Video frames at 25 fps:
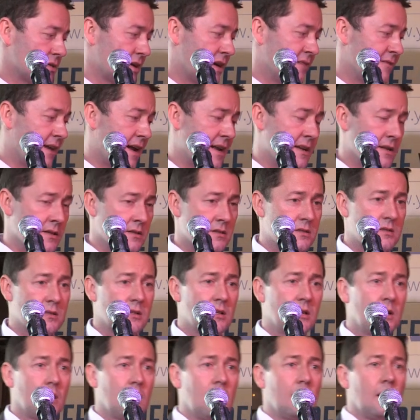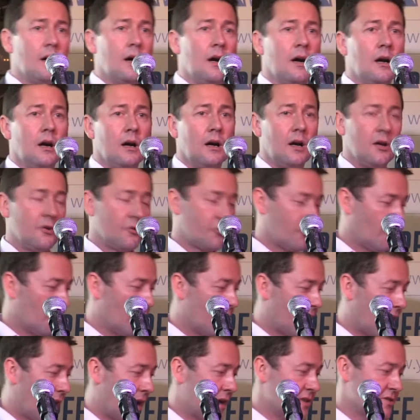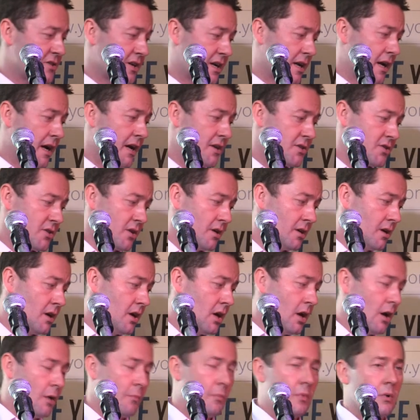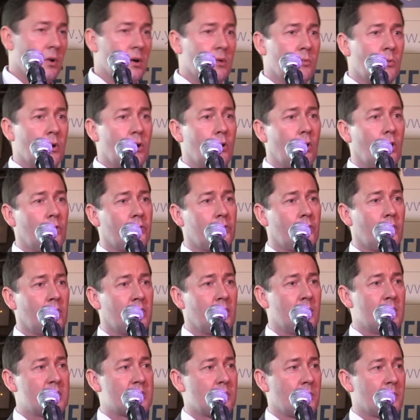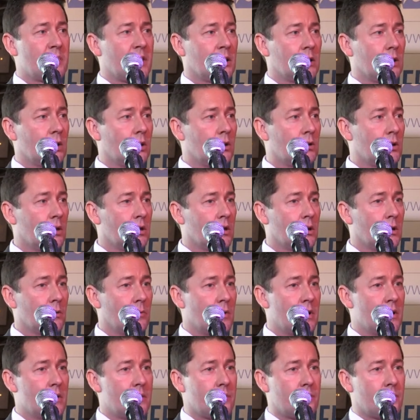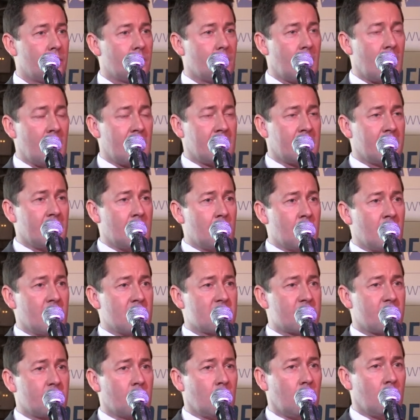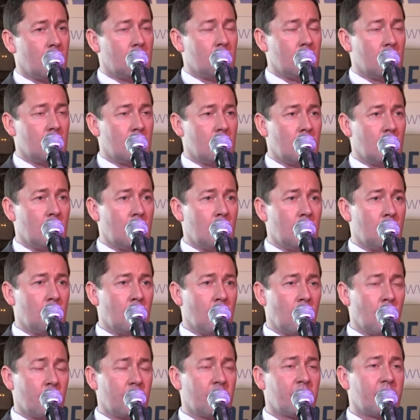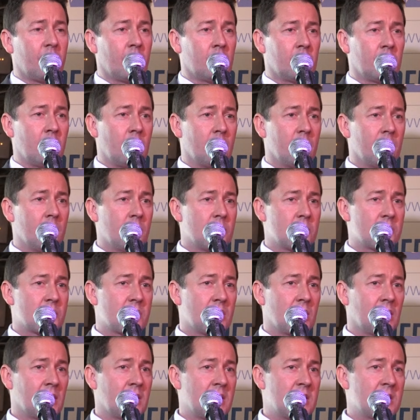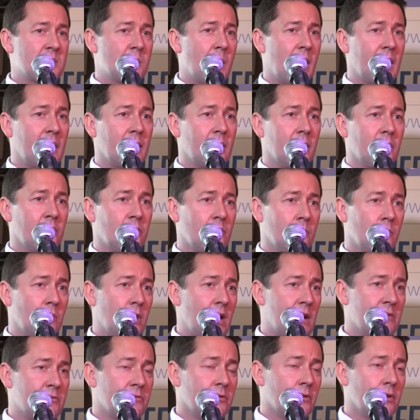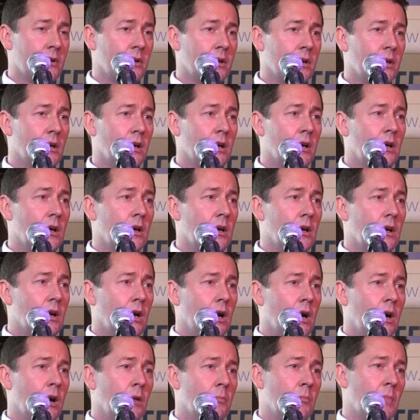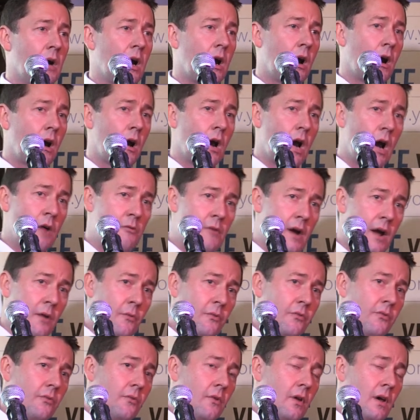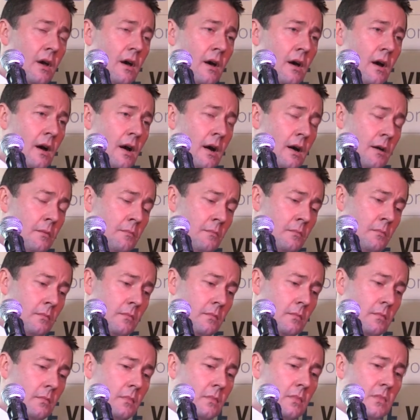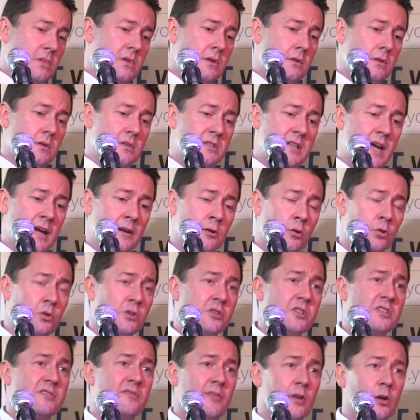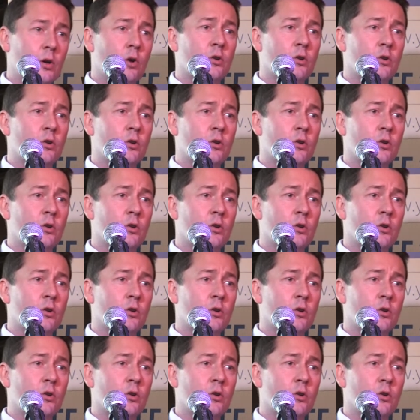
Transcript: events and some of that education. We're also doing something locally with academics from Huddersfield University, Leeds, Beckett and Bradford around technologies for